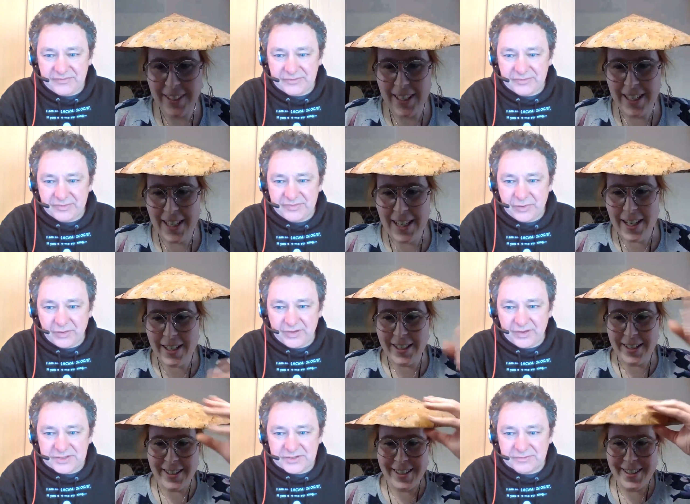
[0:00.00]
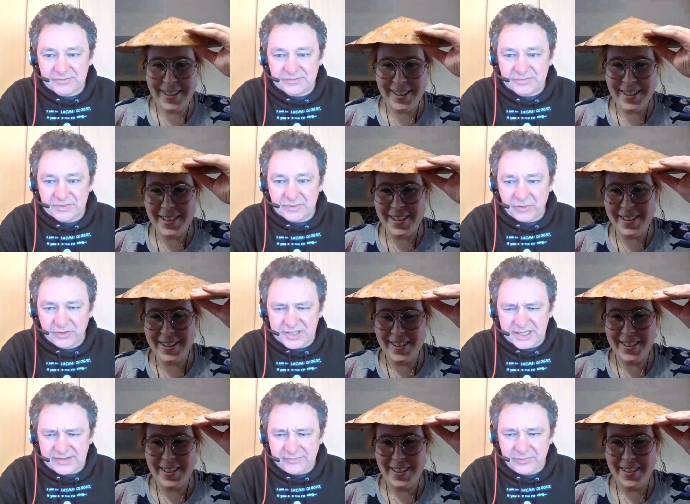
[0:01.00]
Speaker 1: From we've got those from the Bronze
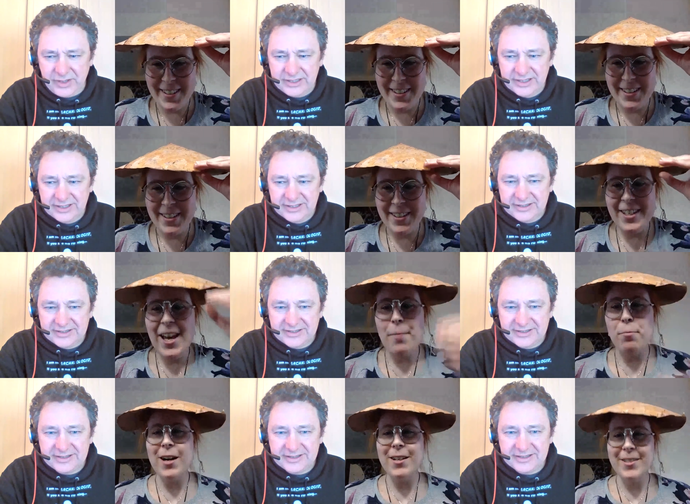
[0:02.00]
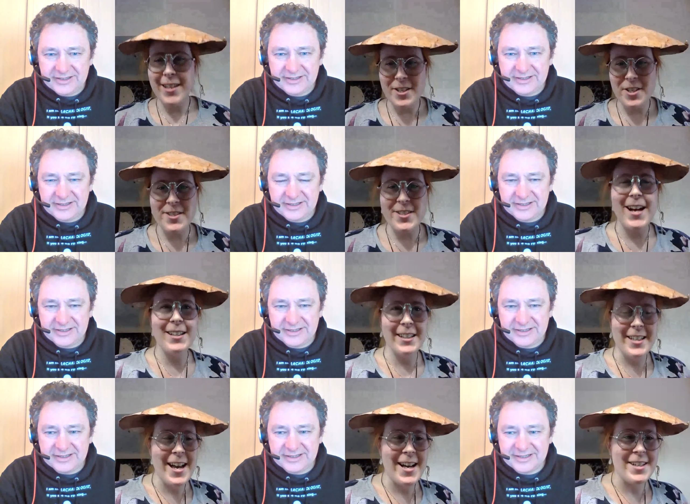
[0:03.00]
Age, haven't we?
Speaker 2: Yeah, Bronze Age,
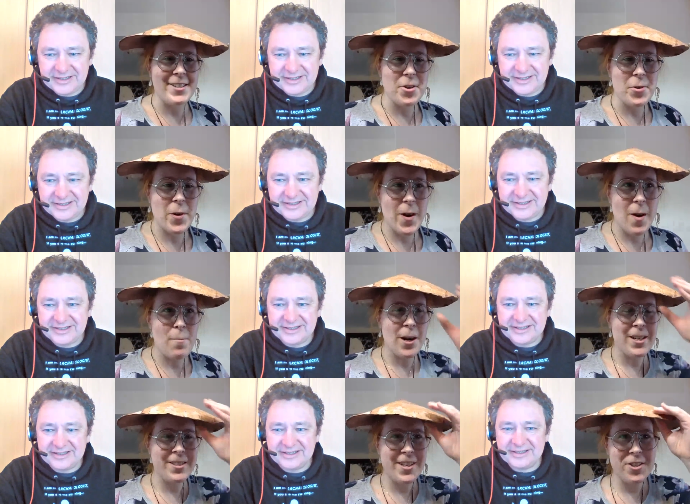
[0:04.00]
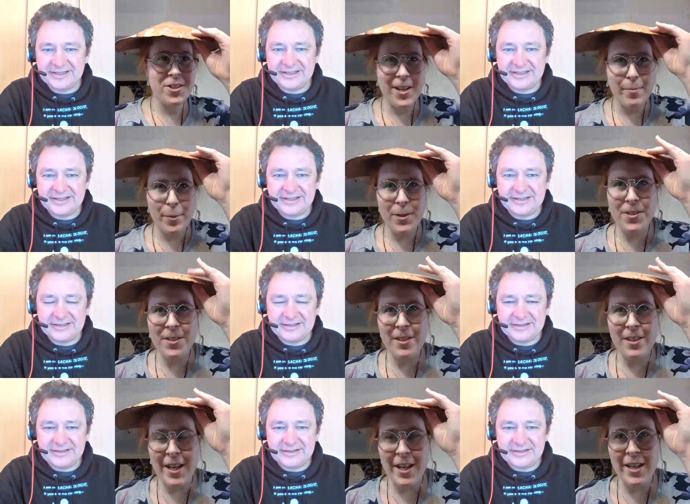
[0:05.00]
exactly. Yeah, so there are Bronze Age
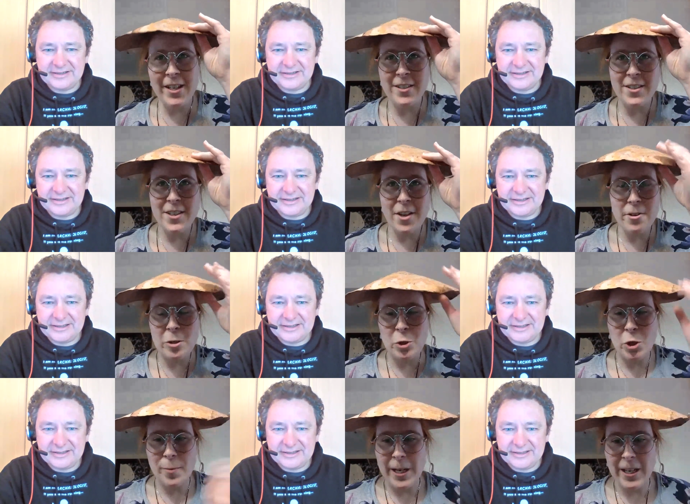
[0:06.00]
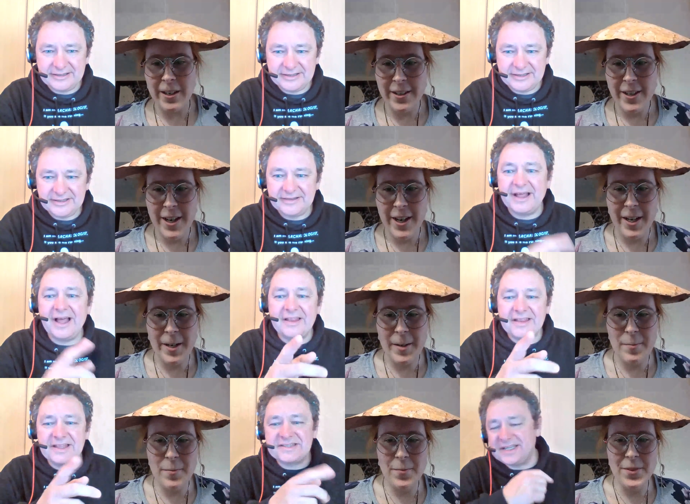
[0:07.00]
examples in southern Germany.
Speaker 1: Ah, um,
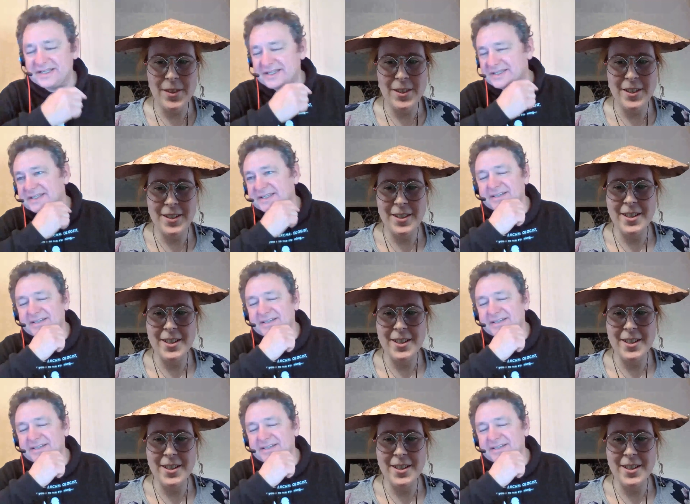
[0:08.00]
ah, that's it. That's it.